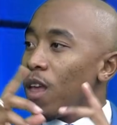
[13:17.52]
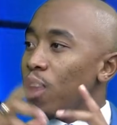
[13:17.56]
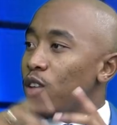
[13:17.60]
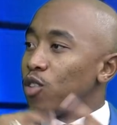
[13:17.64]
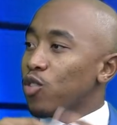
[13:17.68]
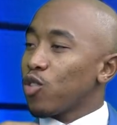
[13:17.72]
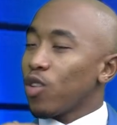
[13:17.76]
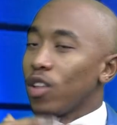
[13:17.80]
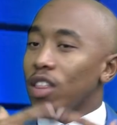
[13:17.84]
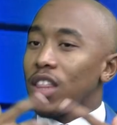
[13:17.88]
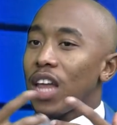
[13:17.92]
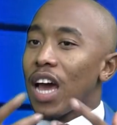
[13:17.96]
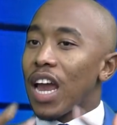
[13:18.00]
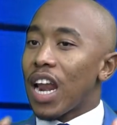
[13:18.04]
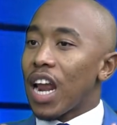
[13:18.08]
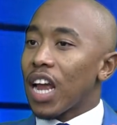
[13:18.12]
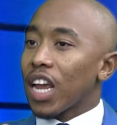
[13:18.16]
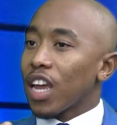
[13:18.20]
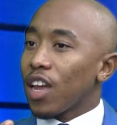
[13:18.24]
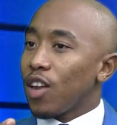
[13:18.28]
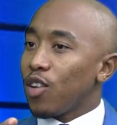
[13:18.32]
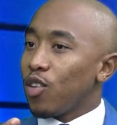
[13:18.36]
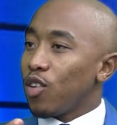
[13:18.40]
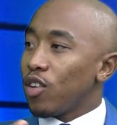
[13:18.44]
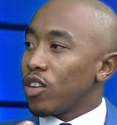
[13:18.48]
So that I
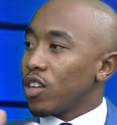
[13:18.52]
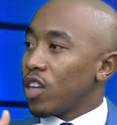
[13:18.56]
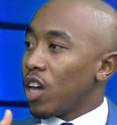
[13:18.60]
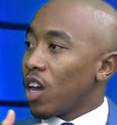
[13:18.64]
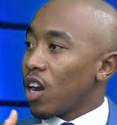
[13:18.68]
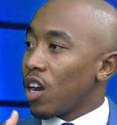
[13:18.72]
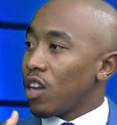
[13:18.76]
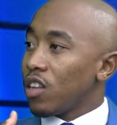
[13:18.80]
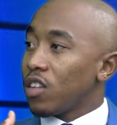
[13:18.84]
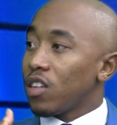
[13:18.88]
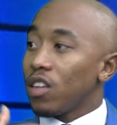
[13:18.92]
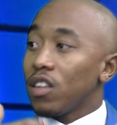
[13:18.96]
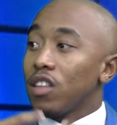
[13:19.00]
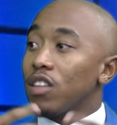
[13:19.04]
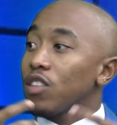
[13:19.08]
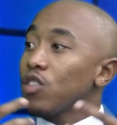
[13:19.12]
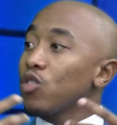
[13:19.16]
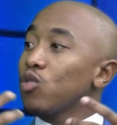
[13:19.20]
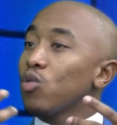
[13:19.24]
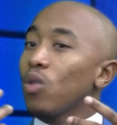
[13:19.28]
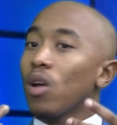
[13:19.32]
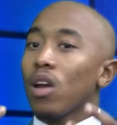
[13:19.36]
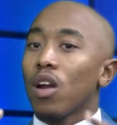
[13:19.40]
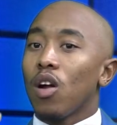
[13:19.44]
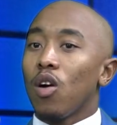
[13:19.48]
cannot guarantee. This
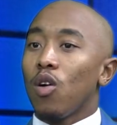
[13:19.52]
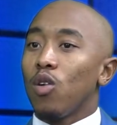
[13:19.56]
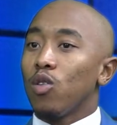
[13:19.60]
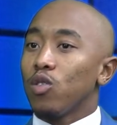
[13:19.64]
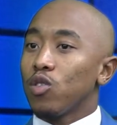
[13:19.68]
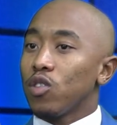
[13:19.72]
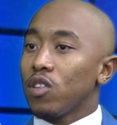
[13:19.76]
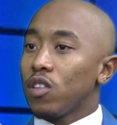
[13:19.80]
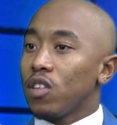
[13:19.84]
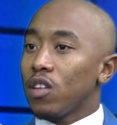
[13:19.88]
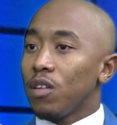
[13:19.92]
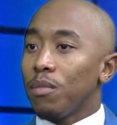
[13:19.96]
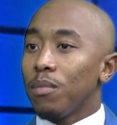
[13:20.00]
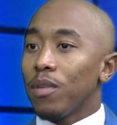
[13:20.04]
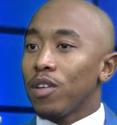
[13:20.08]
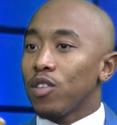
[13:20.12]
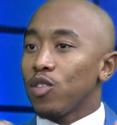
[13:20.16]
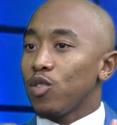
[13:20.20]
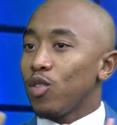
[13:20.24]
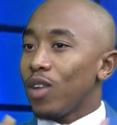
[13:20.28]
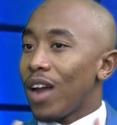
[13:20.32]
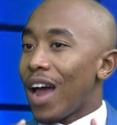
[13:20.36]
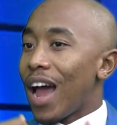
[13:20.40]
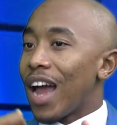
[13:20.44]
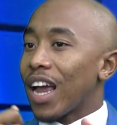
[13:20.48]
is what I also tell my
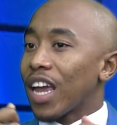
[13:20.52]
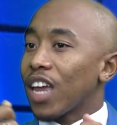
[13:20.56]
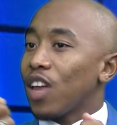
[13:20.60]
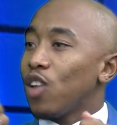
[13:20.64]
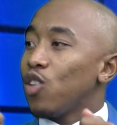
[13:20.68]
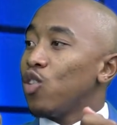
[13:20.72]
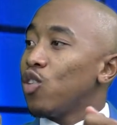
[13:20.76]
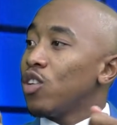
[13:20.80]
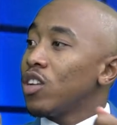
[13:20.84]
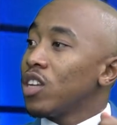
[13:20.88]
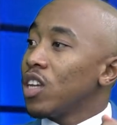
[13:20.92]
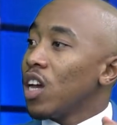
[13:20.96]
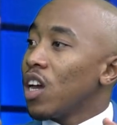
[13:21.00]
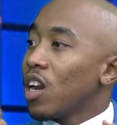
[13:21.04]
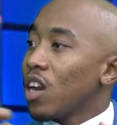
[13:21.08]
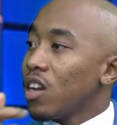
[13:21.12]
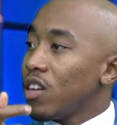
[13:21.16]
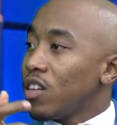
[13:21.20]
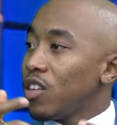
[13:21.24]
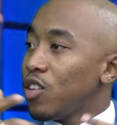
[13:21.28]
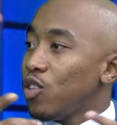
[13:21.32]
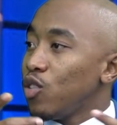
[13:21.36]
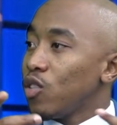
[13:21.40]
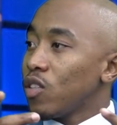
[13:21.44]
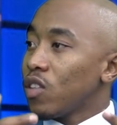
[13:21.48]
students. I cannot
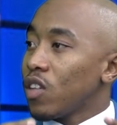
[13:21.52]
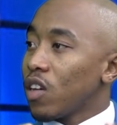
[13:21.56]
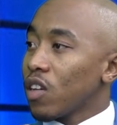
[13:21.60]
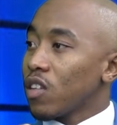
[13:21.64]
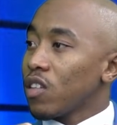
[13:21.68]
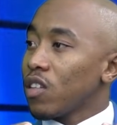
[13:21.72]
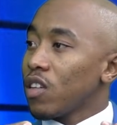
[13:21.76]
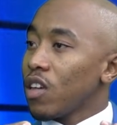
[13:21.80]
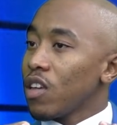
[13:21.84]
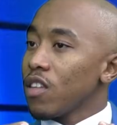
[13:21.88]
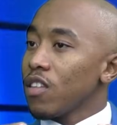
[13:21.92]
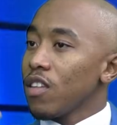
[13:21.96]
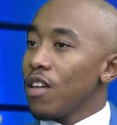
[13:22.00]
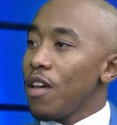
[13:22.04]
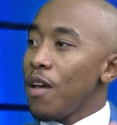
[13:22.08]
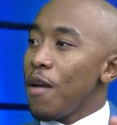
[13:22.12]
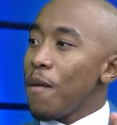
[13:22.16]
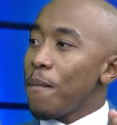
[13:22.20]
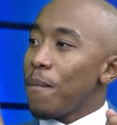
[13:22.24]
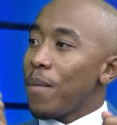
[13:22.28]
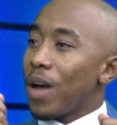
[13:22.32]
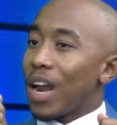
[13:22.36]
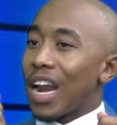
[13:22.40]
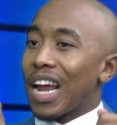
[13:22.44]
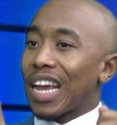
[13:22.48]
guarantee your success,
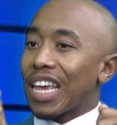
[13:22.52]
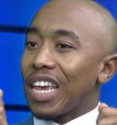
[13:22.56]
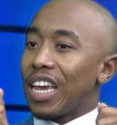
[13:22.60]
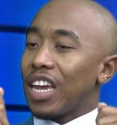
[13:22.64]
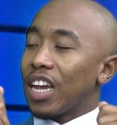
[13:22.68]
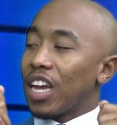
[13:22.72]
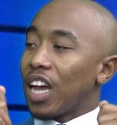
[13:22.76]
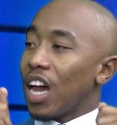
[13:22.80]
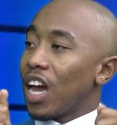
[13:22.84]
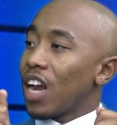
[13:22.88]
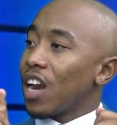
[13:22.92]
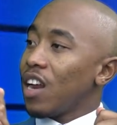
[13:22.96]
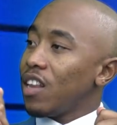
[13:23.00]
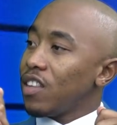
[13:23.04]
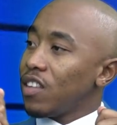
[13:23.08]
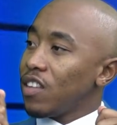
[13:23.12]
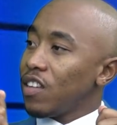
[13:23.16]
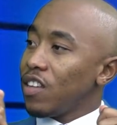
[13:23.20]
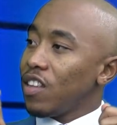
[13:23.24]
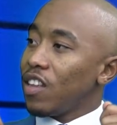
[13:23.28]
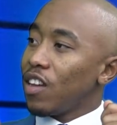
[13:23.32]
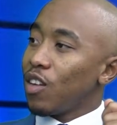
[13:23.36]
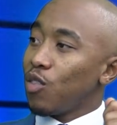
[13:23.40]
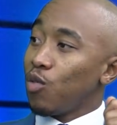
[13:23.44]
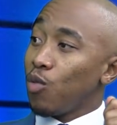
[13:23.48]
but I can guarantee
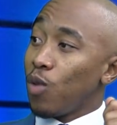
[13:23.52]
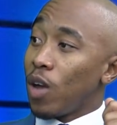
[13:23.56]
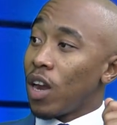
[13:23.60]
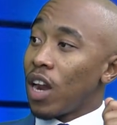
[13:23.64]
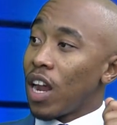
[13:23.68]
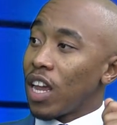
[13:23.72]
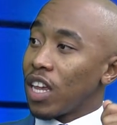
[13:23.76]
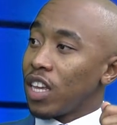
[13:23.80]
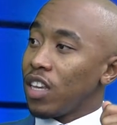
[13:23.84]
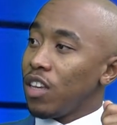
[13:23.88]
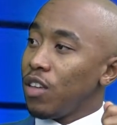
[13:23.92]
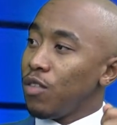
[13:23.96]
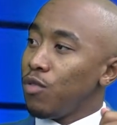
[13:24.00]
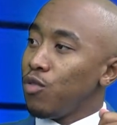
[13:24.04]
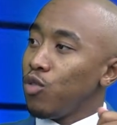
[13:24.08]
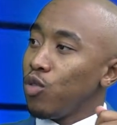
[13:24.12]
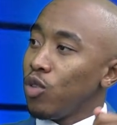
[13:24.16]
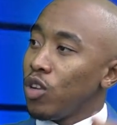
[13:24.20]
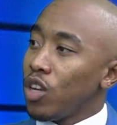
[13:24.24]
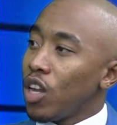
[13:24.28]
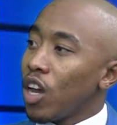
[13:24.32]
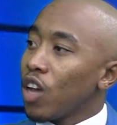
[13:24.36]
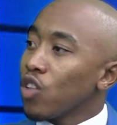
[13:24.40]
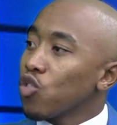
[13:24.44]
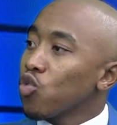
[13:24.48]
that what I give you
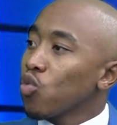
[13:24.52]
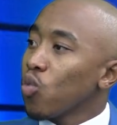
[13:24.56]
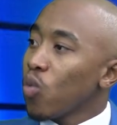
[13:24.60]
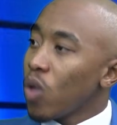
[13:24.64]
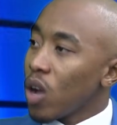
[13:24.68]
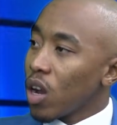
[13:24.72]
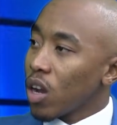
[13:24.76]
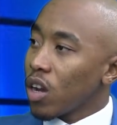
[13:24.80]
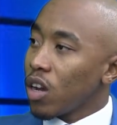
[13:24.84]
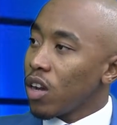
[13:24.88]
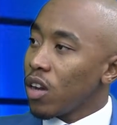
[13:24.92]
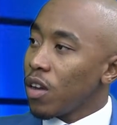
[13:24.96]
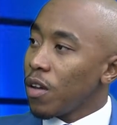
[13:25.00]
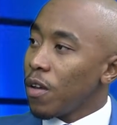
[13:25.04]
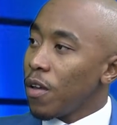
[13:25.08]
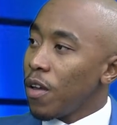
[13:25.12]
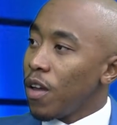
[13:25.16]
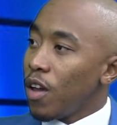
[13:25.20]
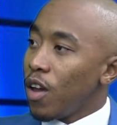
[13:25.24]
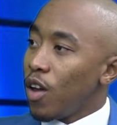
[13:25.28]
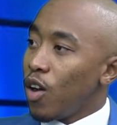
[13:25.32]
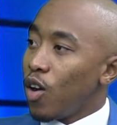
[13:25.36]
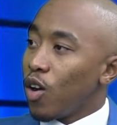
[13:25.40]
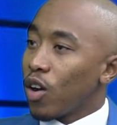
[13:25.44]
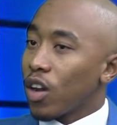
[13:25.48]
does work.
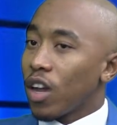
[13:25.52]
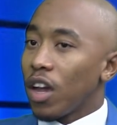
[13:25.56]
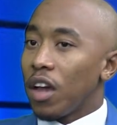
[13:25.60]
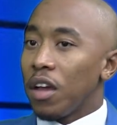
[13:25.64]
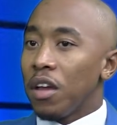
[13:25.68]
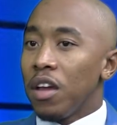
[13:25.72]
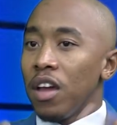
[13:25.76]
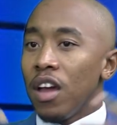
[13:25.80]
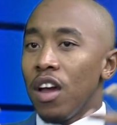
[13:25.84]
Okay.